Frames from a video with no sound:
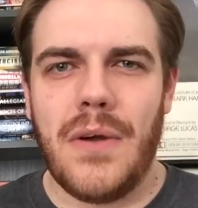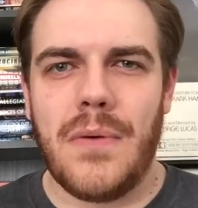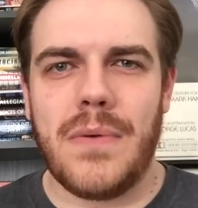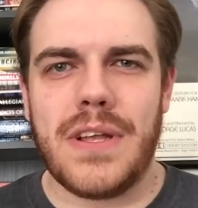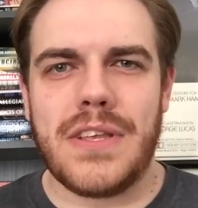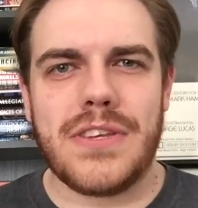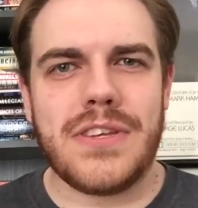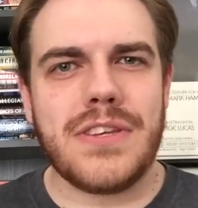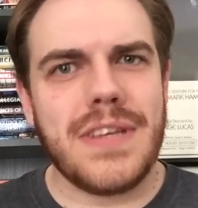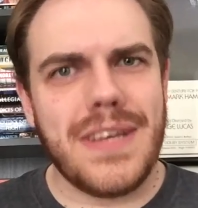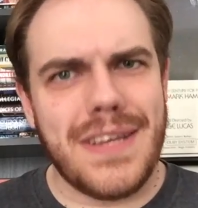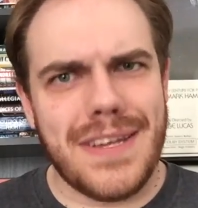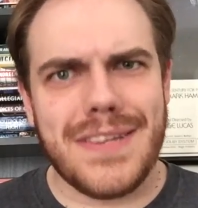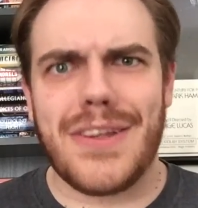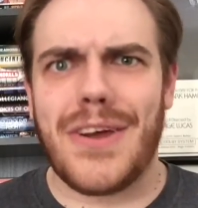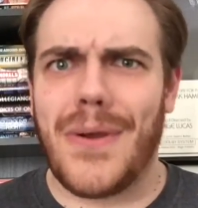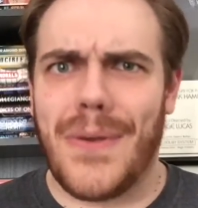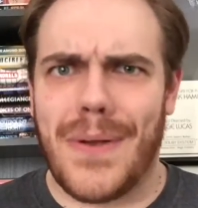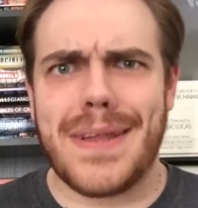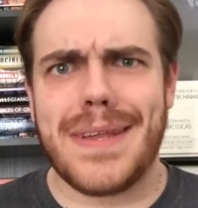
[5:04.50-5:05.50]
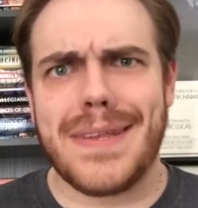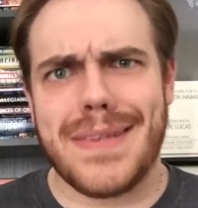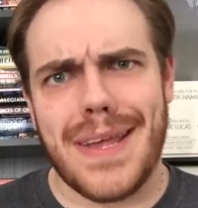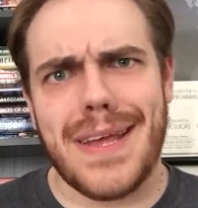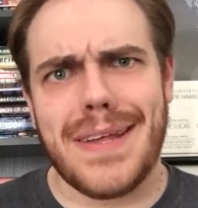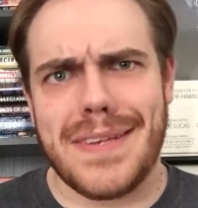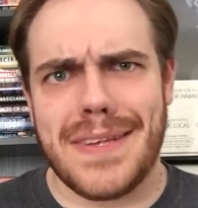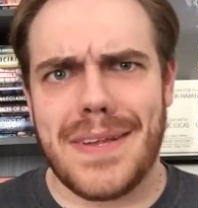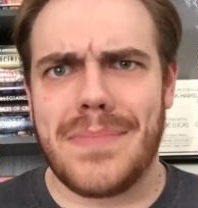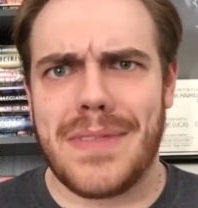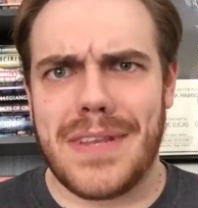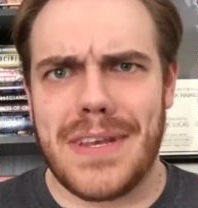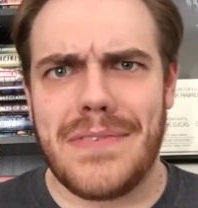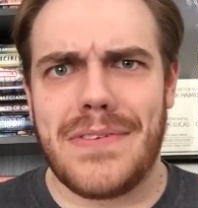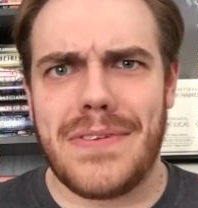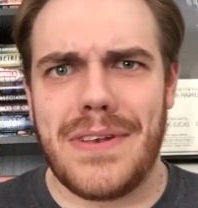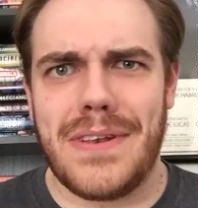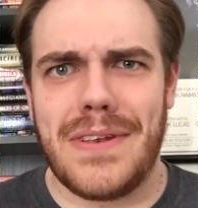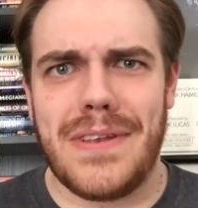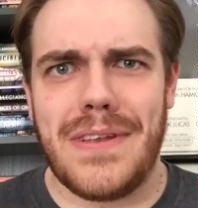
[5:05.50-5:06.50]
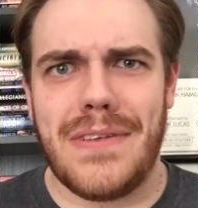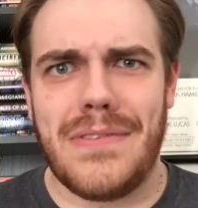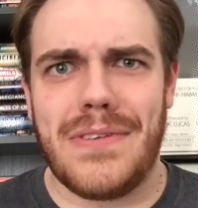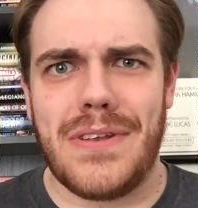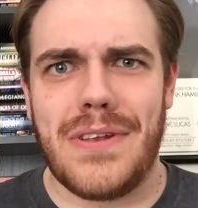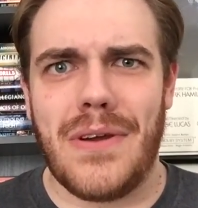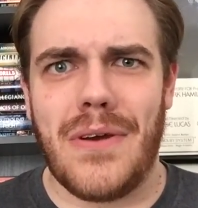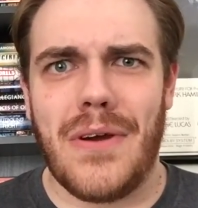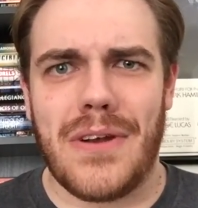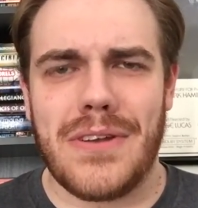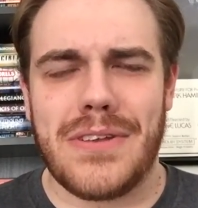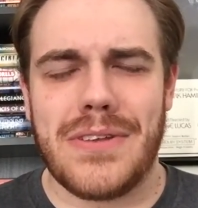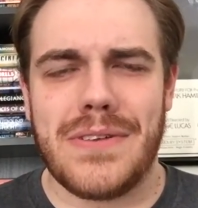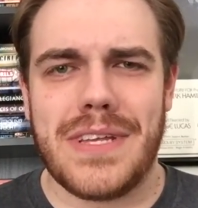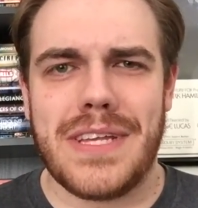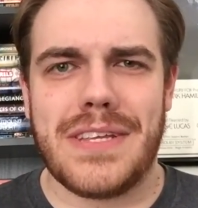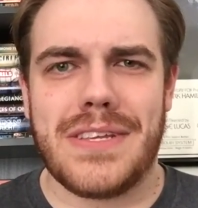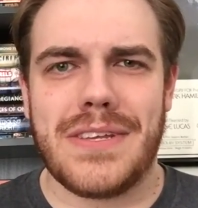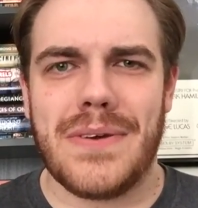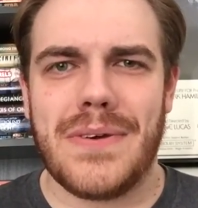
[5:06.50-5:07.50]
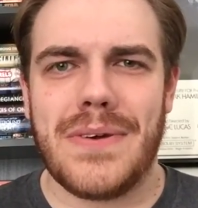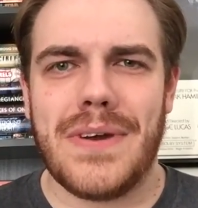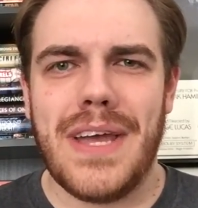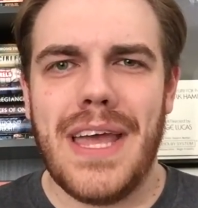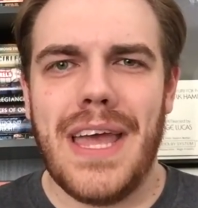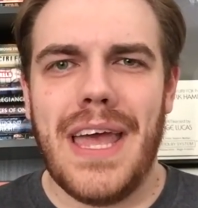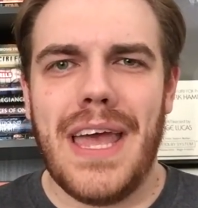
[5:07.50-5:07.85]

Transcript: which is already saying something if you know R2-D2.